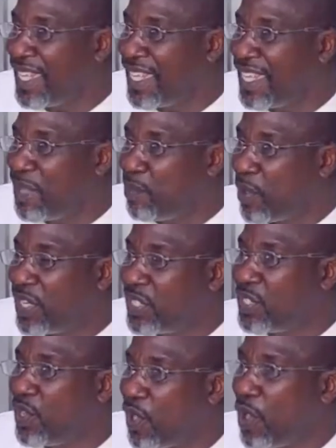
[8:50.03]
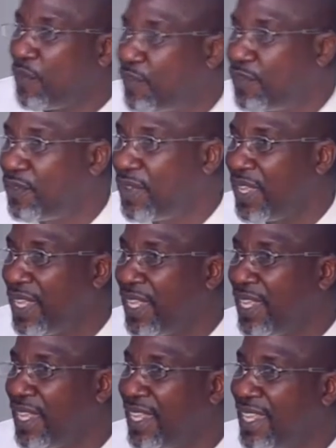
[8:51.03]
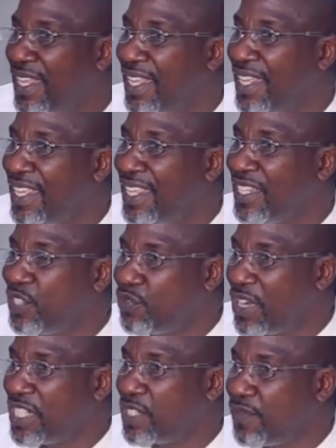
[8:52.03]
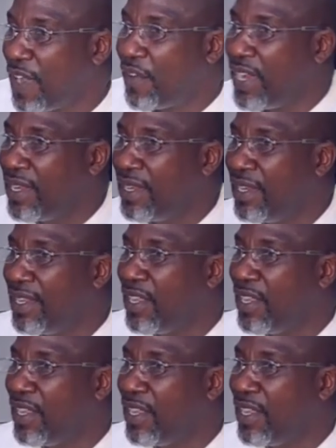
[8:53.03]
The policy of transferring